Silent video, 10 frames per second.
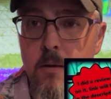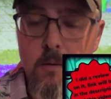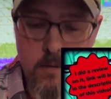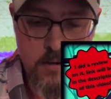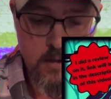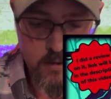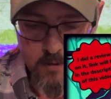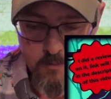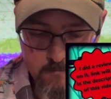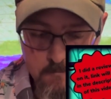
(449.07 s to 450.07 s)

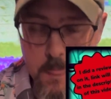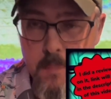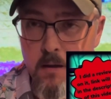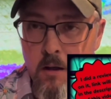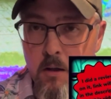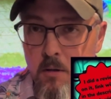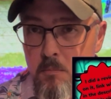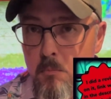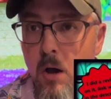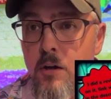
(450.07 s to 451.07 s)
on all
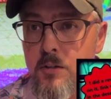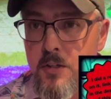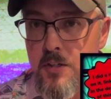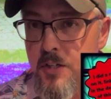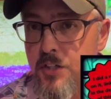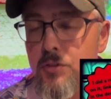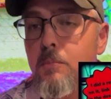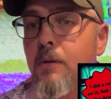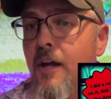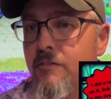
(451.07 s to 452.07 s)
modern digital
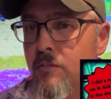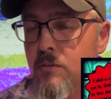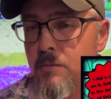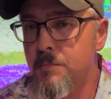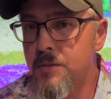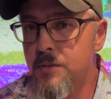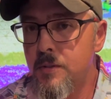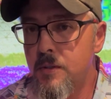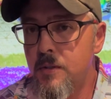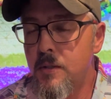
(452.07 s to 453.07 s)
platforms
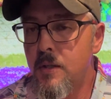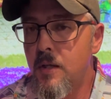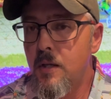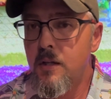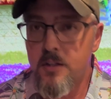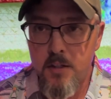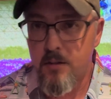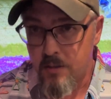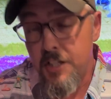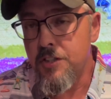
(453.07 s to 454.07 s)

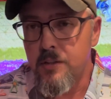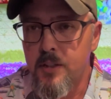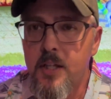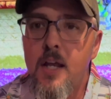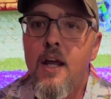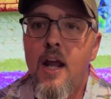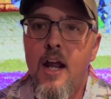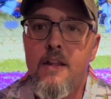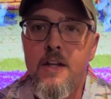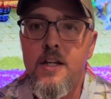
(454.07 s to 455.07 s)
digitally,
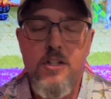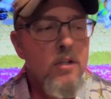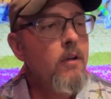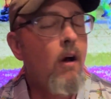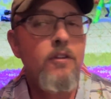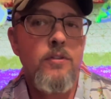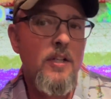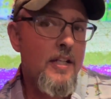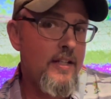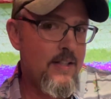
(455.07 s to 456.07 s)
and then you could also
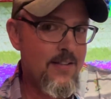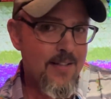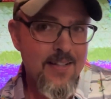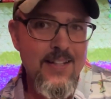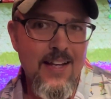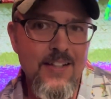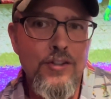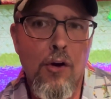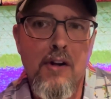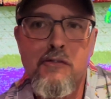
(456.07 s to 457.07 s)
get it in an NES
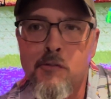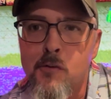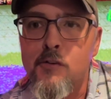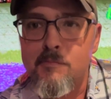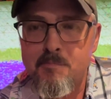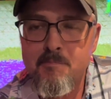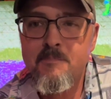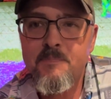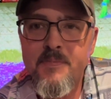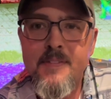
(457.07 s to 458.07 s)
cart form.
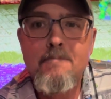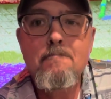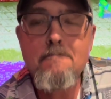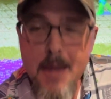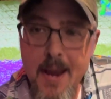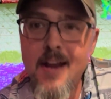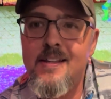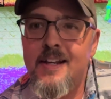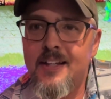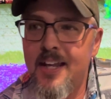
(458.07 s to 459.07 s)
Man,
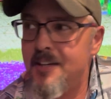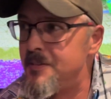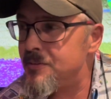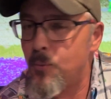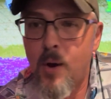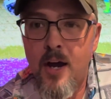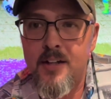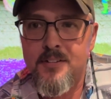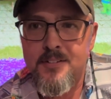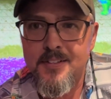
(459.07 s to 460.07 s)
that game is
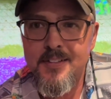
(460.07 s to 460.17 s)
wild.